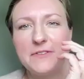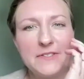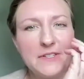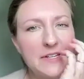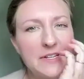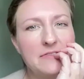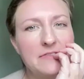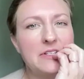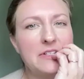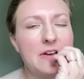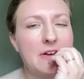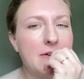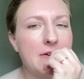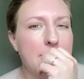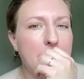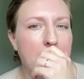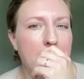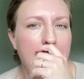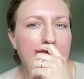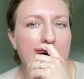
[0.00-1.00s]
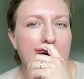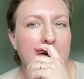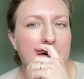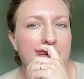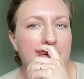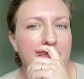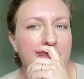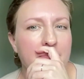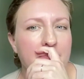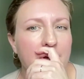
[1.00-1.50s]
the sake of
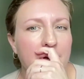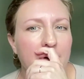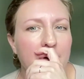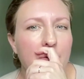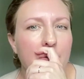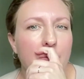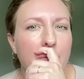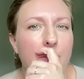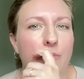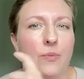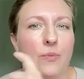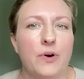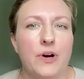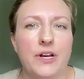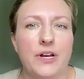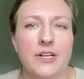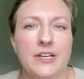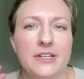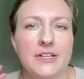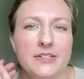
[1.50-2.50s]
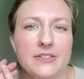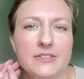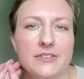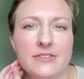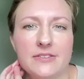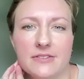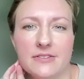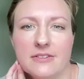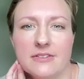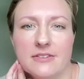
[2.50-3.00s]
time. One
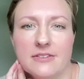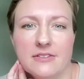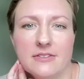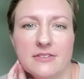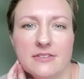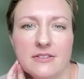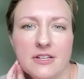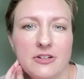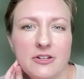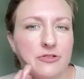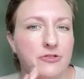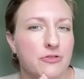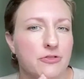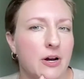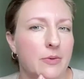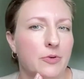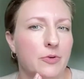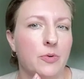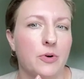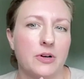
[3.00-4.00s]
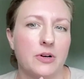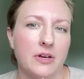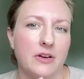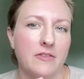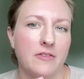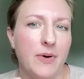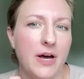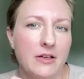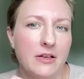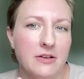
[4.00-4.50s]
is, can you describe your
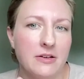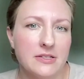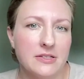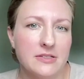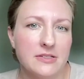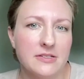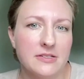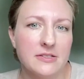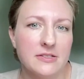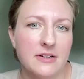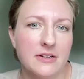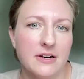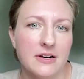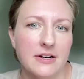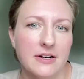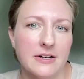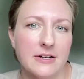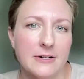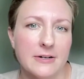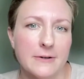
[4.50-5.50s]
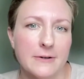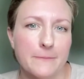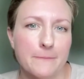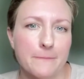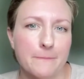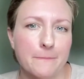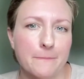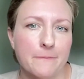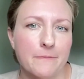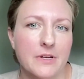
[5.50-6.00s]
work-life balance,
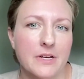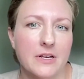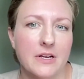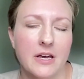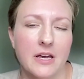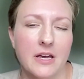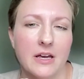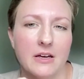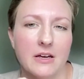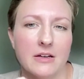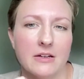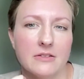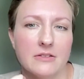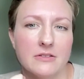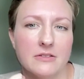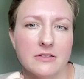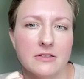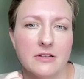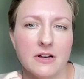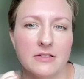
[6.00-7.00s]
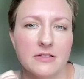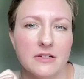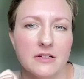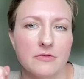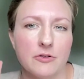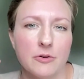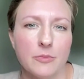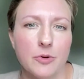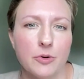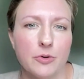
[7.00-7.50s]
and thoughts
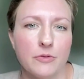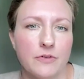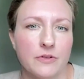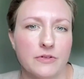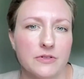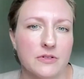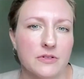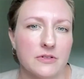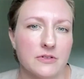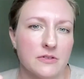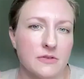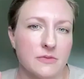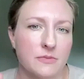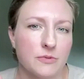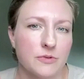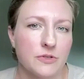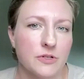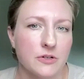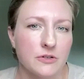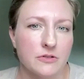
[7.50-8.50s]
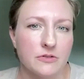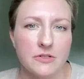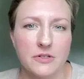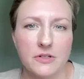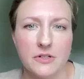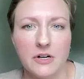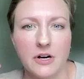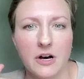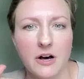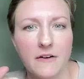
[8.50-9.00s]
on remote versus return to
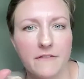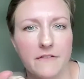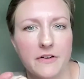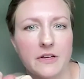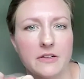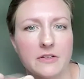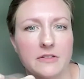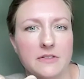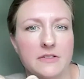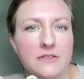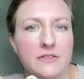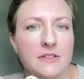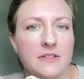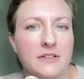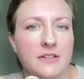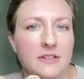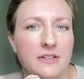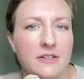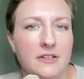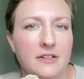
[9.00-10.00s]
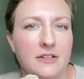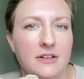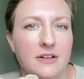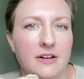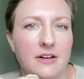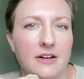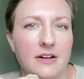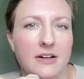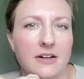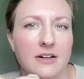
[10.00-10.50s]
the office?
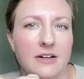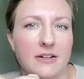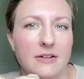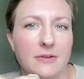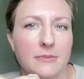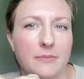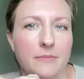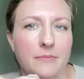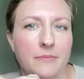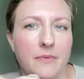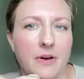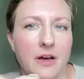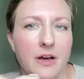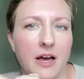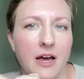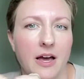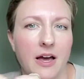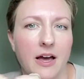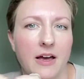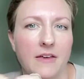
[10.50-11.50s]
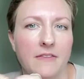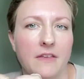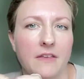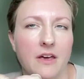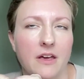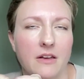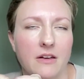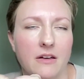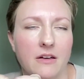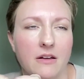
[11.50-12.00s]
And
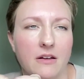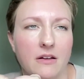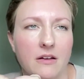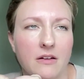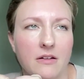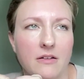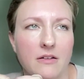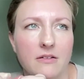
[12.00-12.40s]
then